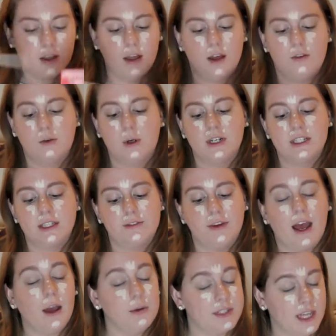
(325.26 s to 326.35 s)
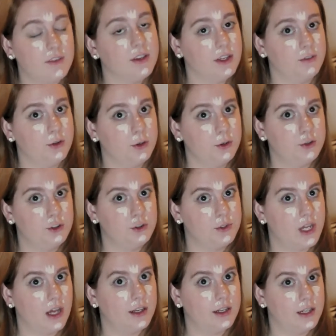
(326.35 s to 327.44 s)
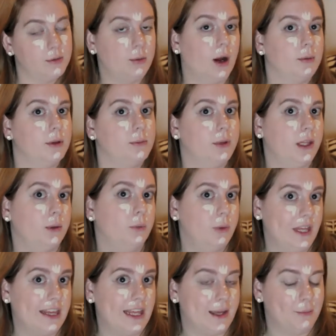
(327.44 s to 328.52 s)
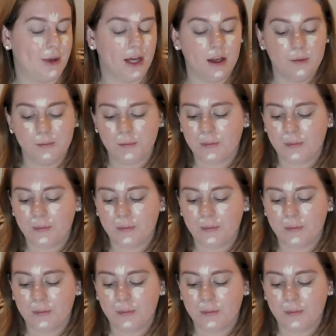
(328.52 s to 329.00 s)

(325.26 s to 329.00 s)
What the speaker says: Of course, if I was having a photo shoot done, it'd probably be with Emma.